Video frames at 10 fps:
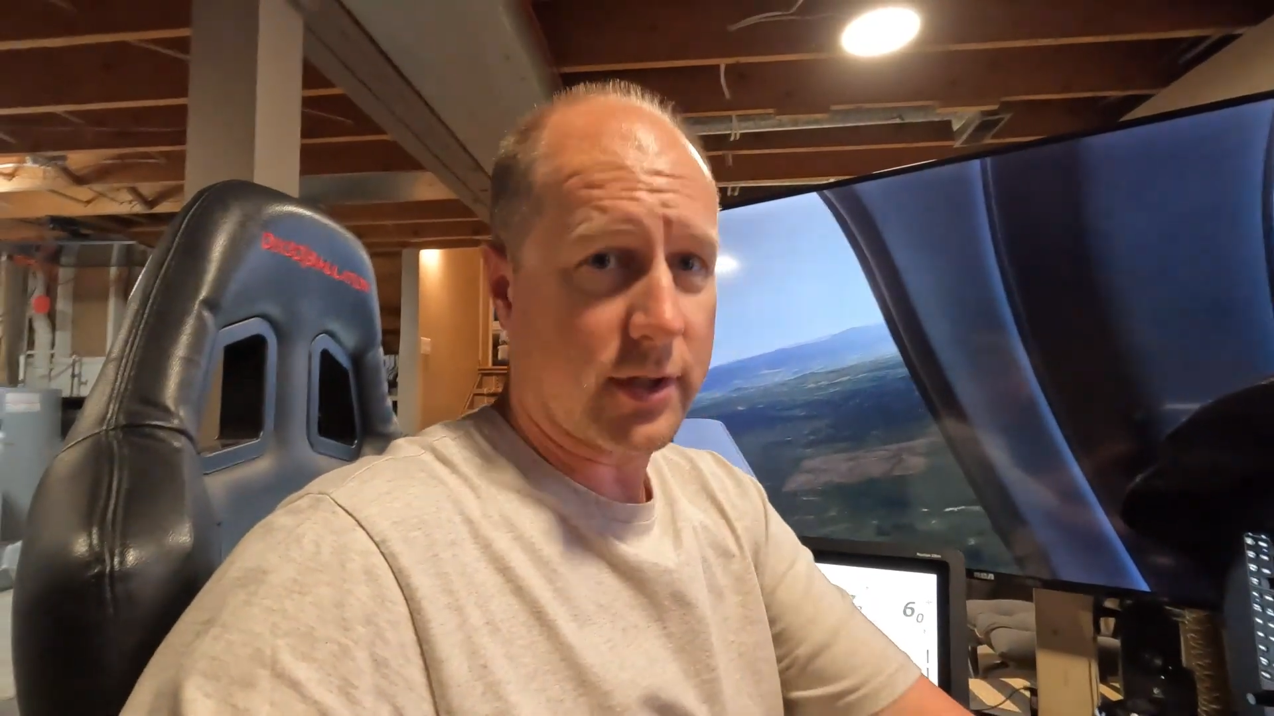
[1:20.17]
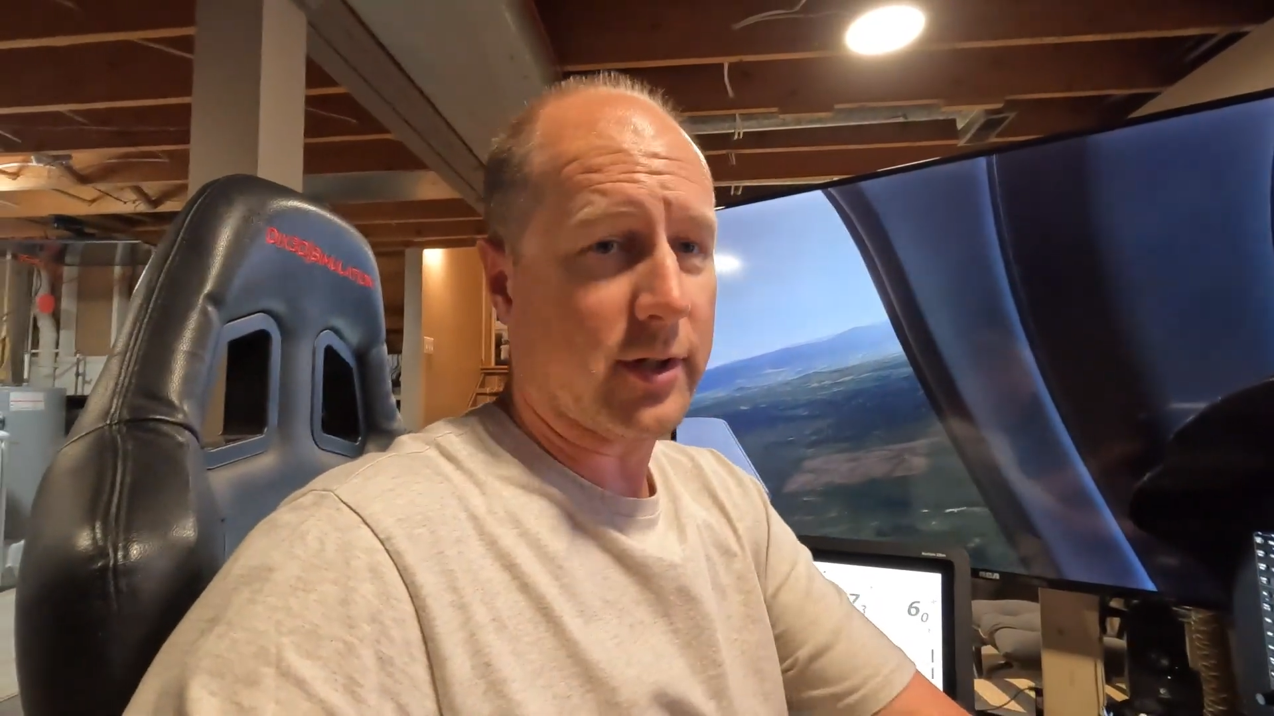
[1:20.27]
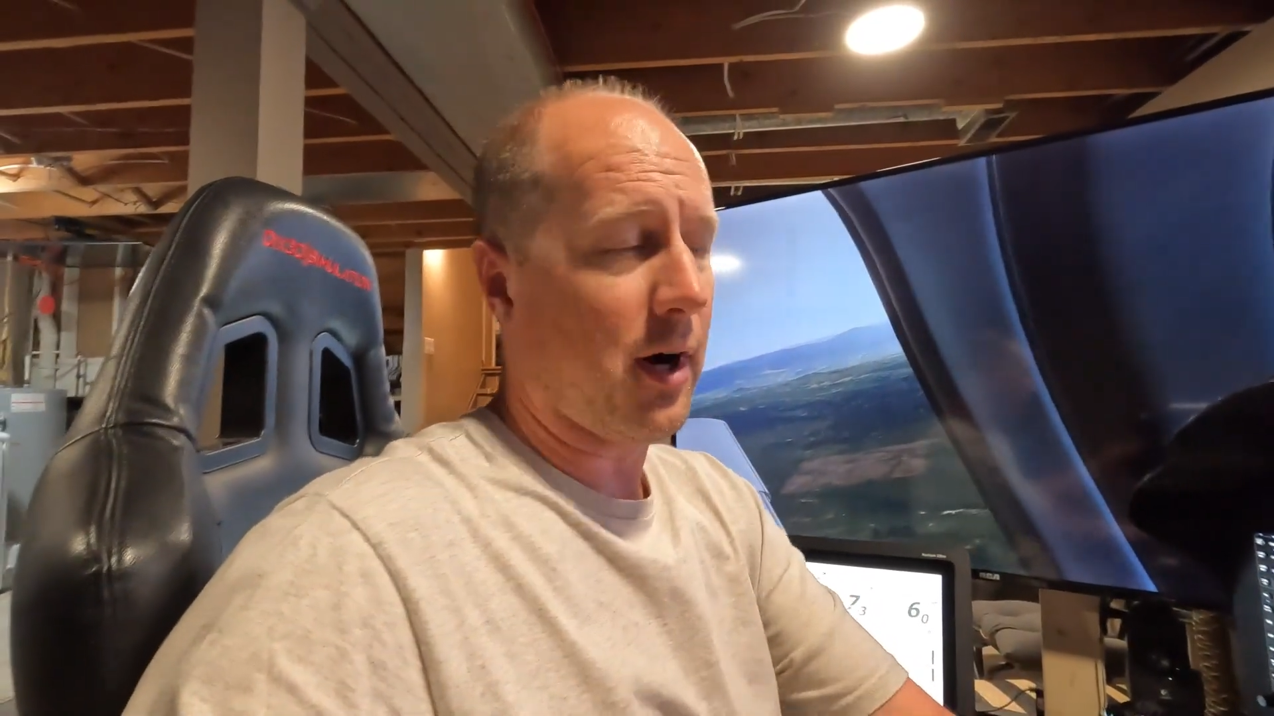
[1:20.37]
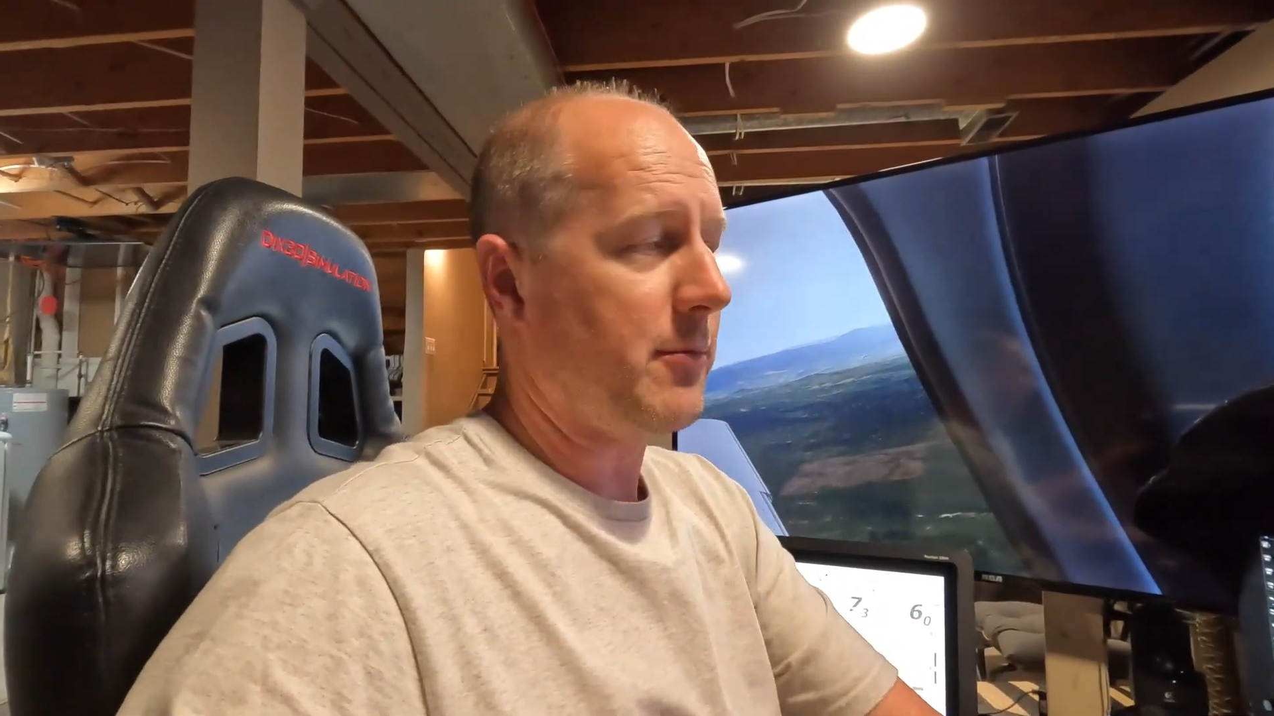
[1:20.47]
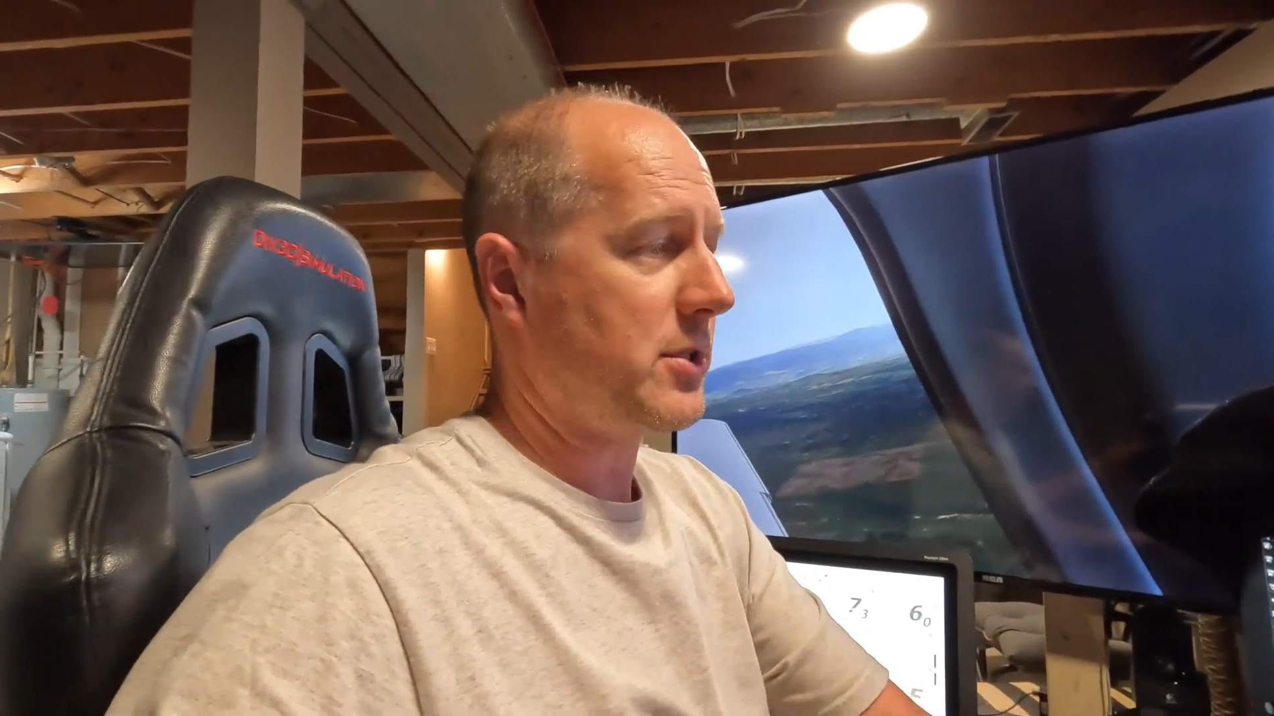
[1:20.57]
you
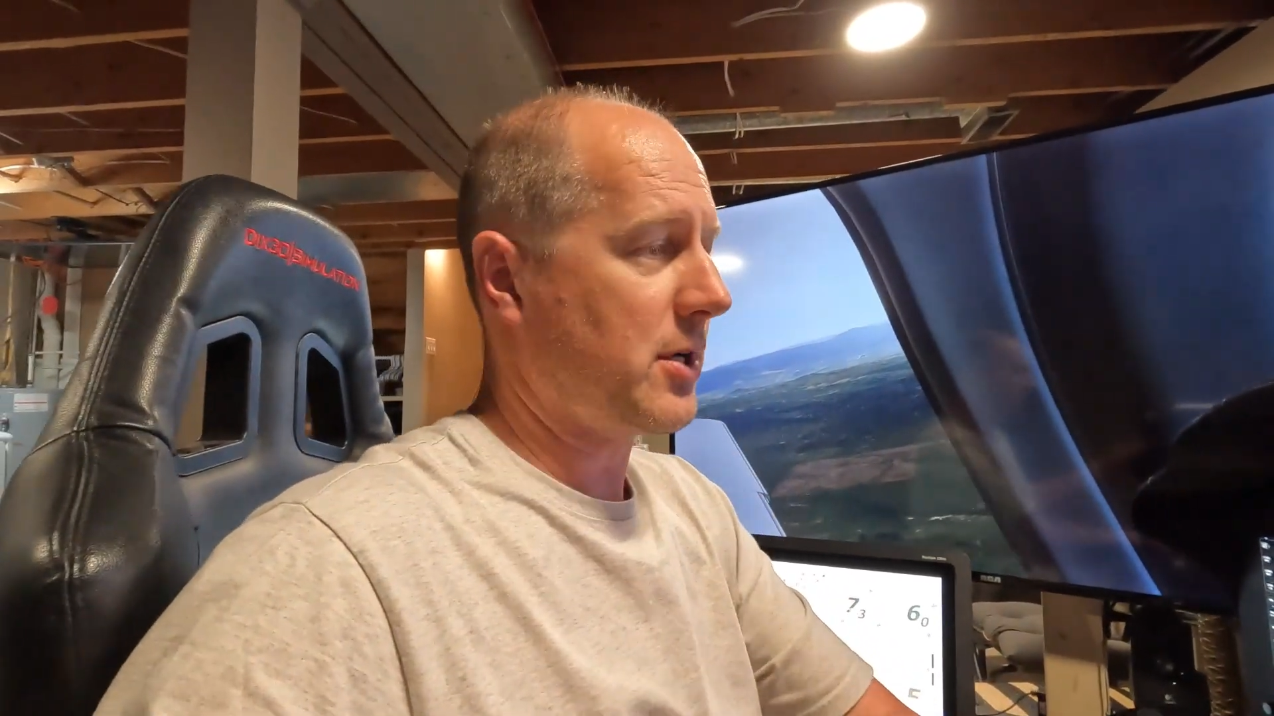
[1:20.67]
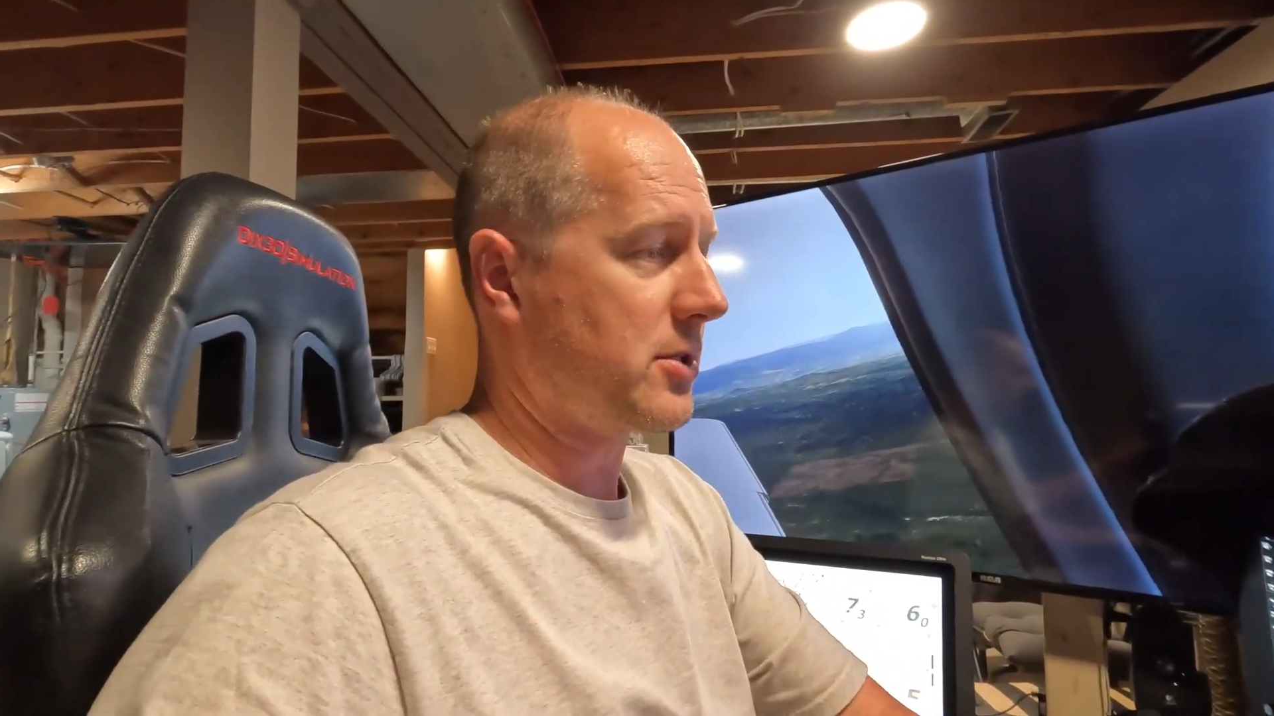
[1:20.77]
the Garmin